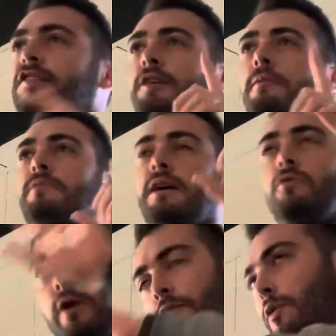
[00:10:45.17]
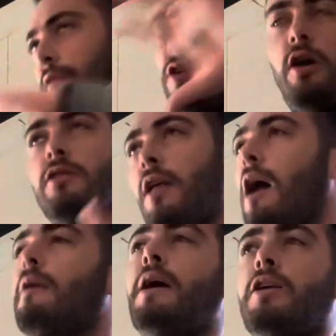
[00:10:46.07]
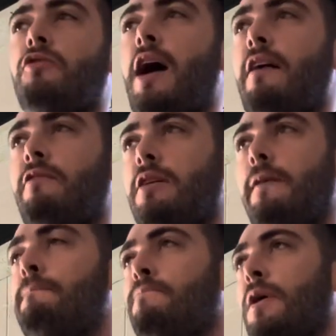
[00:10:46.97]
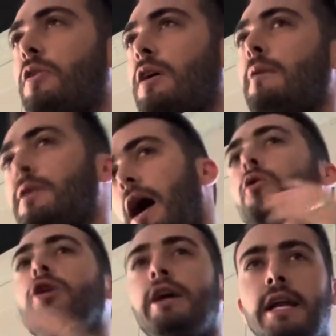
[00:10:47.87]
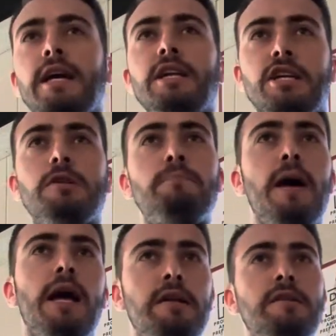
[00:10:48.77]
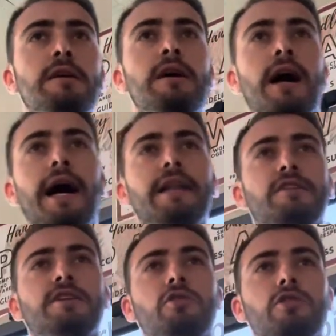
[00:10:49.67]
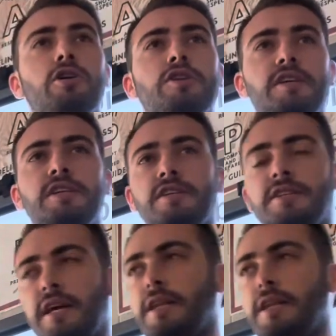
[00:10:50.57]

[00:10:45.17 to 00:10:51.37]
something, we've talked a lot about gravity, okay, but now we're getting into space, and so there's a distinct